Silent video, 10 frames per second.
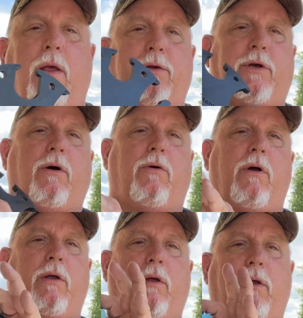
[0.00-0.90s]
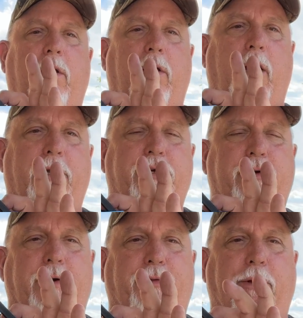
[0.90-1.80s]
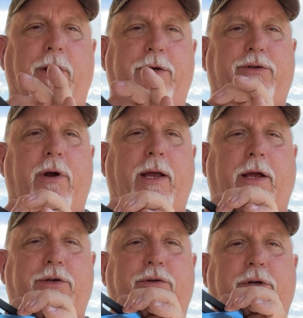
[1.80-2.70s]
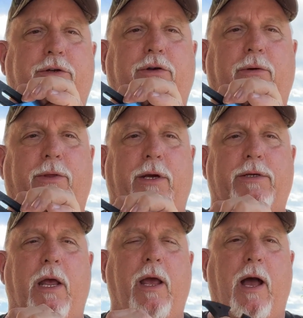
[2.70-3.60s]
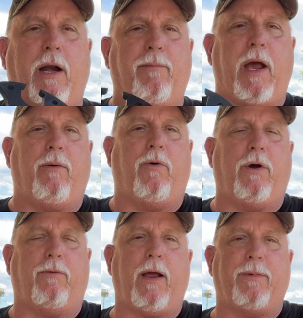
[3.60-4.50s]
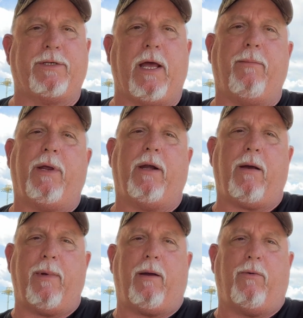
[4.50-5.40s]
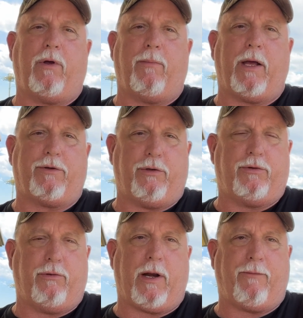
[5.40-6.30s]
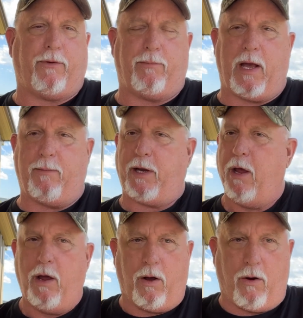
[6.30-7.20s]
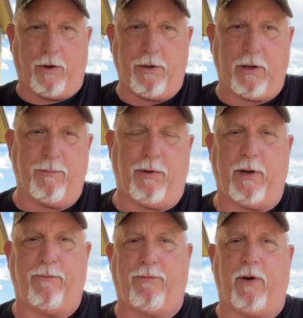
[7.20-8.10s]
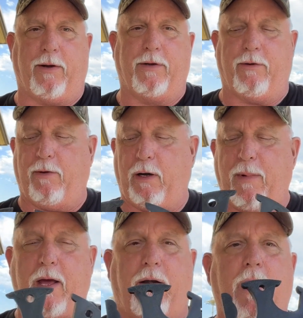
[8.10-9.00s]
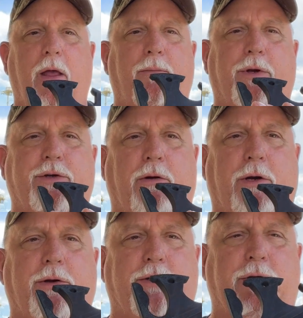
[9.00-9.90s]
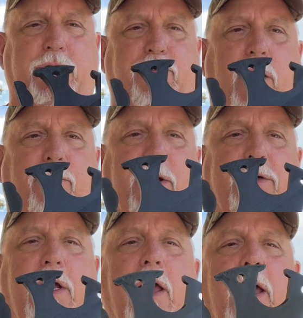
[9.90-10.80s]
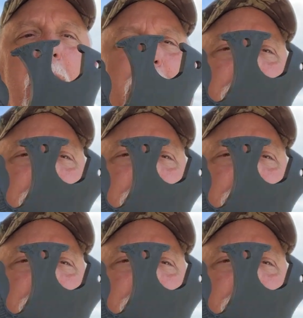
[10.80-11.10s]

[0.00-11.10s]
So I was using the 3-inch track. I was using 2 of these. I'd mount one right beside me, and I'd mount one about 2.5 foot behind me. Or you can put it in front. Doesn't really matter, but you're only using a small piece. And